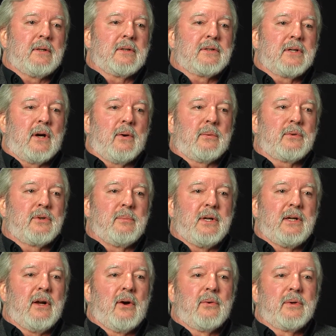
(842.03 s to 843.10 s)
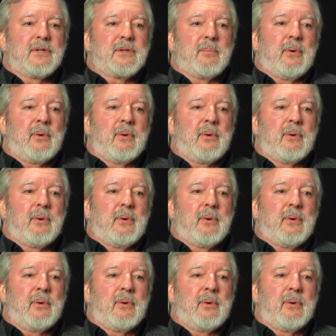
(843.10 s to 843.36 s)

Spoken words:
So to be known as a